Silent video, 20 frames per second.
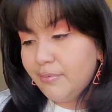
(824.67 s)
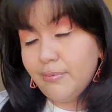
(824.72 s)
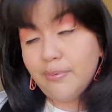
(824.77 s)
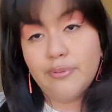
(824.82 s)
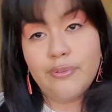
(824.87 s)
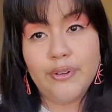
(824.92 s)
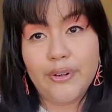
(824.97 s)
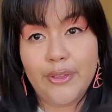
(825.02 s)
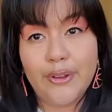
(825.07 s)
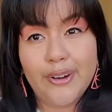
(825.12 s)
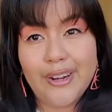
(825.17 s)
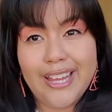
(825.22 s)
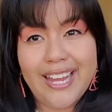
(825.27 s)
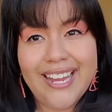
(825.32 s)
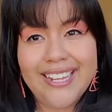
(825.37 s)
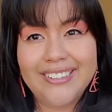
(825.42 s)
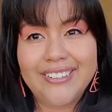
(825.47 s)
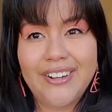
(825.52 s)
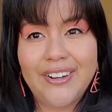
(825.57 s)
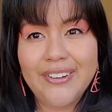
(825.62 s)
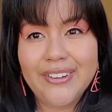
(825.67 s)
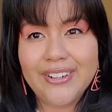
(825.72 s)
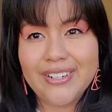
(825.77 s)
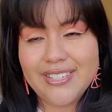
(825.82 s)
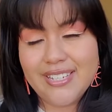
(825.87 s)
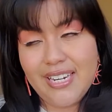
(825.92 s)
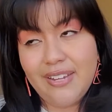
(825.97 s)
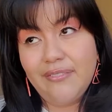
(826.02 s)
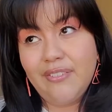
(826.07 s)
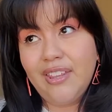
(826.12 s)
For $38,
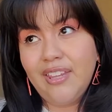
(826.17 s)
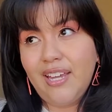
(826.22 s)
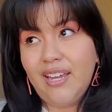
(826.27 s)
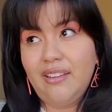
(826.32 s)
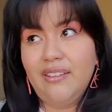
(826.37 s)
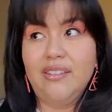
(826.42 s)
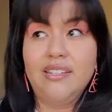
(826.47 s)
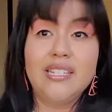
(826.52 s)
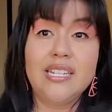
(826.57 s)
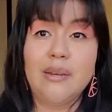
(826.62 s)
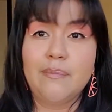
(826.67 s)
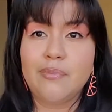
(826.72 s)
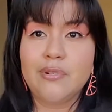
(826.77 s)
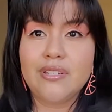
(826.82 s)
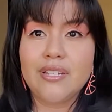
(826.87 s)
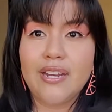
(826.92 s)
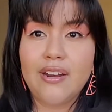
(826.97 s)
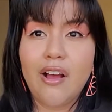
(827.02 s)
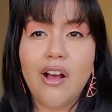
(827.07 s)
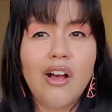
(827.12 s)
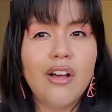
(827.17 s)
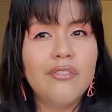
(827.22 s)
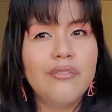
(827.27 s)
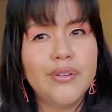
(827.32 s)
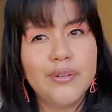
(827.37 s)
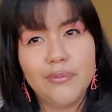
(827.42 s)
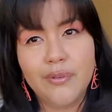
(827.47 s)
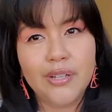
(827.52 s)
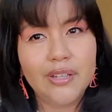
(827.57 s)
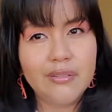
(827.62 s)
and even then the 10% off,
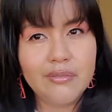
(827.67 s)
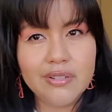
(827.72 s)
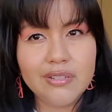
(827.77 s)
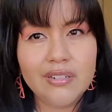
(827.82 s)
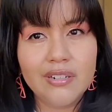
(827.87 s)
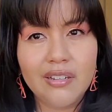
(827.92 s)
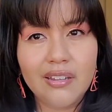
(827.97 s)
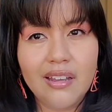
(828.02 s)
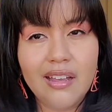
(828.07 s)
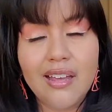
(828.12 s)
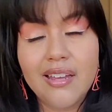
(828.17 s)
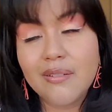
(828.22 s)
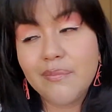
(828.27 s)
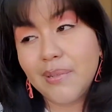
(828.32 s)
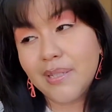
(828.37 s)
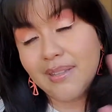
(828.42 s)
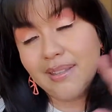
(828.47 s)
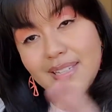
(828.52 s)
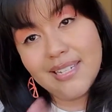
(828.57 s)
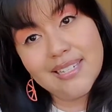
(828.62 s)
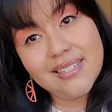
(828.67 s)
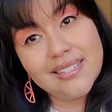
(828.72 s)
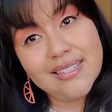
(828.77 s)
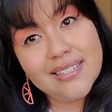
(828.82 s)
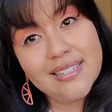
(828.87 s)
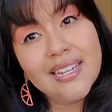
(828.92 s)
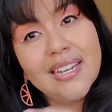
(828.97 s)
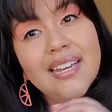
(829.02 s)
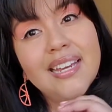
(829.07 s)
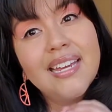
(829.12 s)
it really wasn't a lot, but this
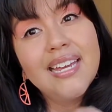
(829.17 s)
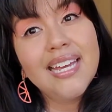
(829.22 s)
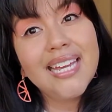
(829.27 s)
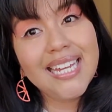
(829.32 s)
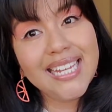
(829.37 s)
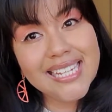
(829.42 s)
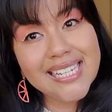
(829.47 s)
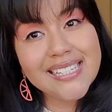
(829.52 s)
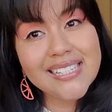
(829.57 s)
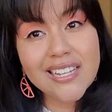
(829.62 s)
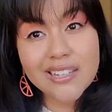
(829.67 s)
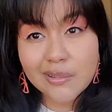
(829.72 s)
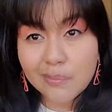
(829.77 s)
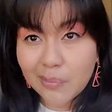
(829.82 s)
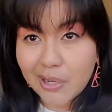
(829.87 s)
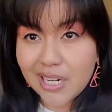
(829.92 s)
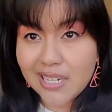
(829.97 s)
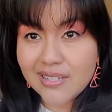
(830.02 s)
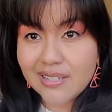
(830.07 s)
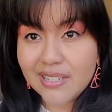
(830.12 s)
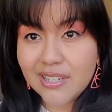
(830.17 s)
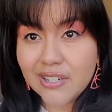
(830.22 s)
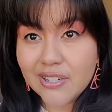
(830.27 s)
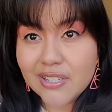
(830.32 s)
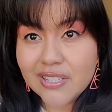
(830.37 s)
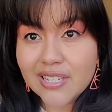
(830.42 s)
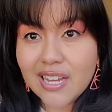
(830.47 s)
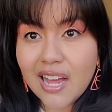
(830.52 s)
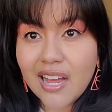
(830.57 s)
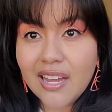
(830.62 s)
is on the pricier
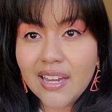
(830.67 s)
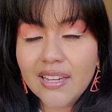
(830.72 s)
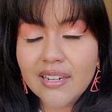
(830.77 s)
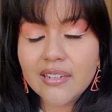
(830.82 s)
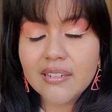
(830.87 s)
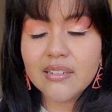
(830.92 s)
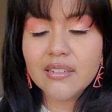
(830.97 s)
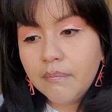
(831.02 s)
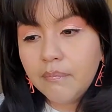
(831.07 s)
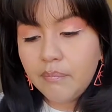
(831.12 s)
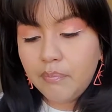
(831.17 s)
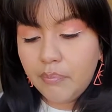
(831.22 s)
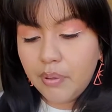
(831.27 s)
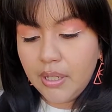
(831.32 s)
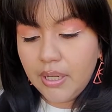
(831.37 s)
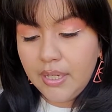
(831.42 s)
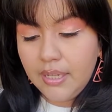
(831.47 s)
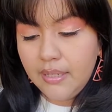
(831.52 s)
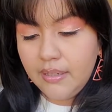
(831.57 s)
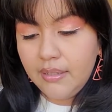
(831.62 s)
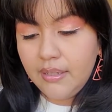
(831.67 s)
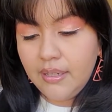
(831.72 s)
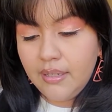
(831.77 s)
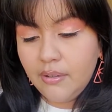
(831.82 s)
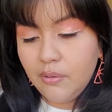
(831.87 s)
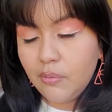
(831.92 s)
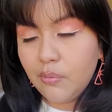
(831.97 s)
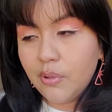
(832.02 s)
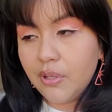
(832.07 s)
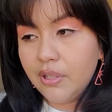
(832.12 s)
side. But in
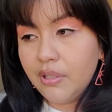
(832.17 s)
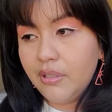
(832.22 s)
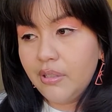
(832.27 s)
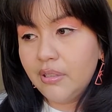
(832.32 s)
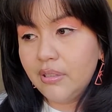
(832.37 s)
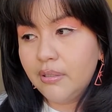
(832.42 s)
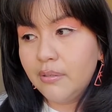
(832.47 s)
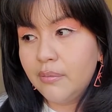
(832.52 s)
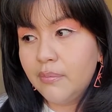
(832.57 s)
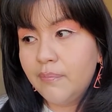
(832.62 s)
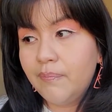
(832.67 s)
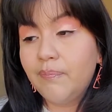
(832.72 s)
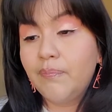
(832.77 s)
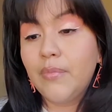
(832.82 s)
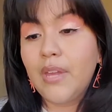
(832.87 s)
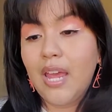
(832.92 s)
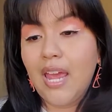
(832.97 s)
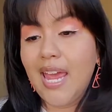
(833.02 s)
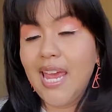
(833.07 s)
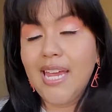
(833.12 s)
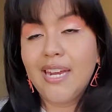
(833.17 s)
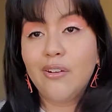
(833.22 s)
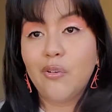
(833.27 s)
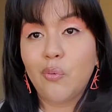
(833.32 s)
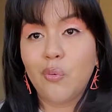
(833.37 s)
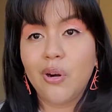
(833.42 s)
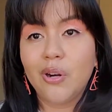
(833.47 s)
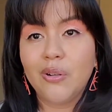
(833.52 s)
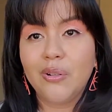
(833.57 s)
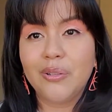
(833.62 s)
a world
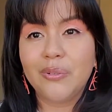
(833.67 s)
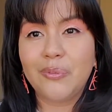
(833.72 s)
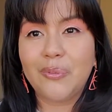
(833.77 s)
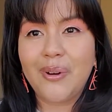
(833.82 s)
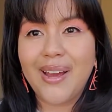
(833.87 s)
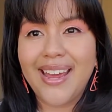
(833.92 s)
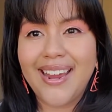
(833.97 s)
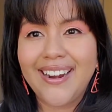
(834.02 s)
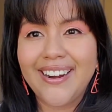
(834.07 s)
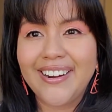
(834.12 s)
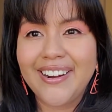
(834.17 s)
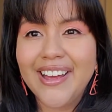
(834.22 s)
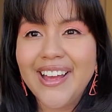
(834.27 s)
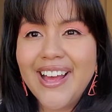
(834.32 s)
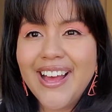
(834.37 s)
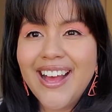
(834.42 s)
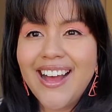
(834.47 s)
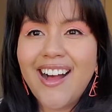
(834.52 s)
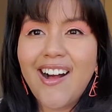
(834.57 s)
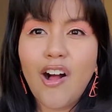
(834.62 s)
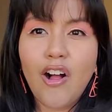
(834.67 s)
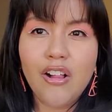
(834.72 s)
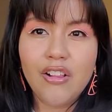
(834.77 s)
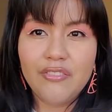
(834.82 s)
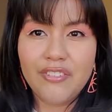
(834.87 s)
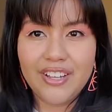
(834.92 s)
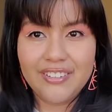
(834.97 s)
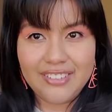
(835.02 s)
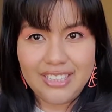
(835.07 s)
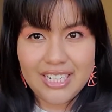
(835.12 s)
where all
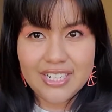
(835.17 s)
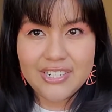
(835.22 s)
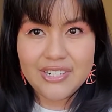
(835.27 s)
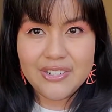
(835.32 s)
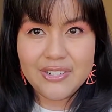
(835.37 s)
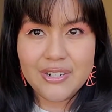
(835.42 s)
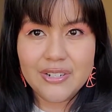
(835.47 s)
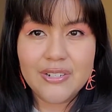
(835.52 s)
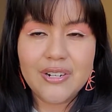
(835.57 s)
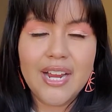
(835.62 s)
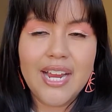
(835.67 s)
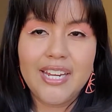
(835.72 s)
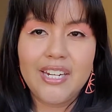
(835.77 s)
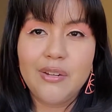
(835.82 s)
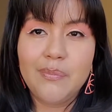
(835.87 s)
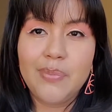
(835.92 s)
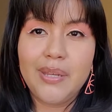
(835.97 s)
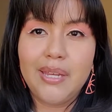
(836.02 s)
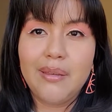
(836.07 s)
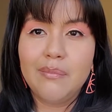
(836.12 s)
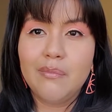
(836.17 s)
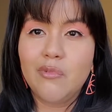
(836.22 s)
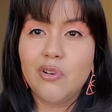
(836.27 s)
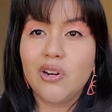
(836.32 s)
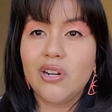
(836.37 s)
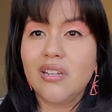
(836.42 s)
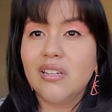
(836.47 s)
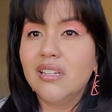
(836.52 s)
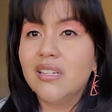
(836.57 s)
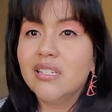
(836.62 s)
foundations are trying to be
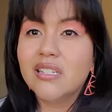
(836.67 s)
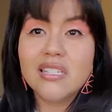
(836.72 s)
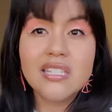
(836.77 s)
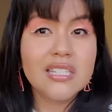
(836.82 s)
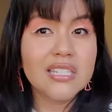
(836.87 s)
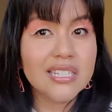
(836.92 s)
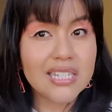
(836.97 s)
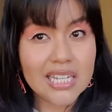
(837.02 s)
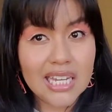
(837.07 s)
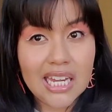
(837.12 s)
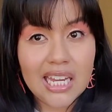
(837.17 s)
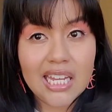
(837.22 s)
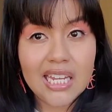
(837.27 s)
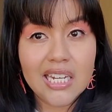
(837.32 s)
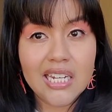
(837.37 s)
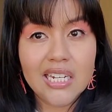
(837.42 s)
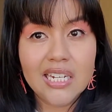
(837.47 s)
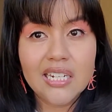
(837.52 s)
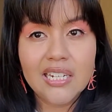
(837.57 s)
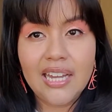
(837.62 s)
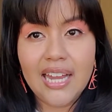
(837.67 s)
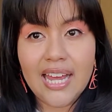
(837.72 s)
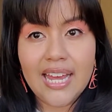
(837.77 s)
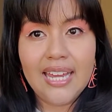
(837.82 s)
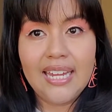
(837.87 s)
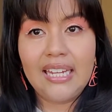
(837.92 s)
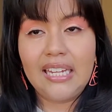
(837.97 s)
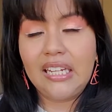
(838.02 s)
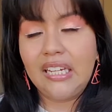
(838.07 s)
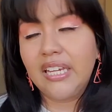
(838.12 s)
more
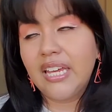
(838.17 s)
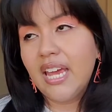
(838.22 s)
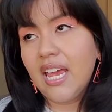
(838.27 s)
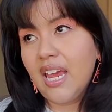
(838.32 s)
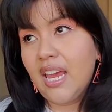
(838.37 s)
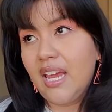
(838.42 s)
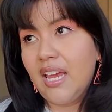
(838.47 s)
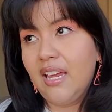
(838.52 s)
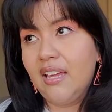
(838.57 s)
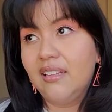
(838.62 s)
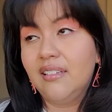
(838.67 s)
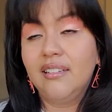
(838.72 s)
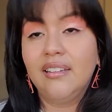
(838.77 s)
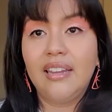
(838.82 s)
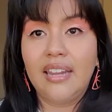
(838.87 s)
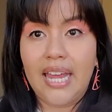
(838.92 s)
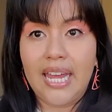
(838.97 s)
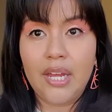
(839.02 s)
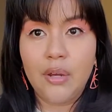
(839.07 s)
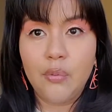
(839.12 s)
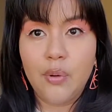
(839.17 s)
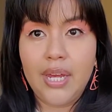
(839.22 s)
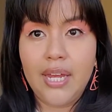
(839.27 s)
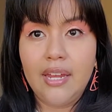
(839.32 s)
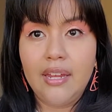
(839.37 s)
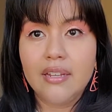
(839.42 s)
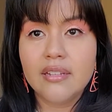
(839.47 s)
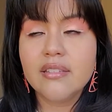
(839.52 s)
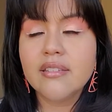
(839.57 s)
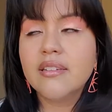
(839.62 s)
skin-like and
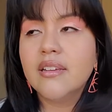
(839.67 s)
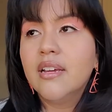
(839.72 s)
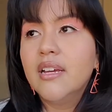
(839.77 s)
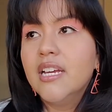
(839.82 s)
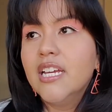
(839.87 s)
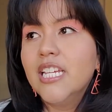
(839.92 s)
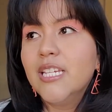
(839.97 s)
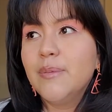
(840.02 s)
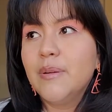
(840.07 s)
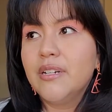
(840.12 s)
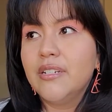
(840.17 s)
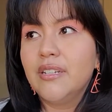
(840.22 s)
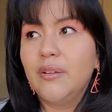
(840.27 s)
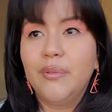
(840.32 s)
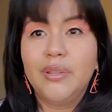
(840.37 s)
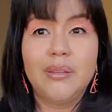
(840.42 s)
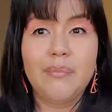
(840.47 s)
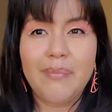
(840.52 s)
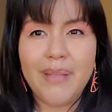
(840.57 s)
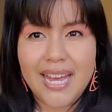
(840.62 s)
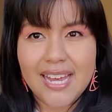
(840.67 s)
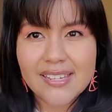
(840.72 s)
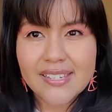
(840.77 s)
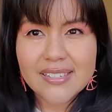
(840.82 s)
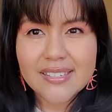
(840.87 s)
lightweight, especially with the masks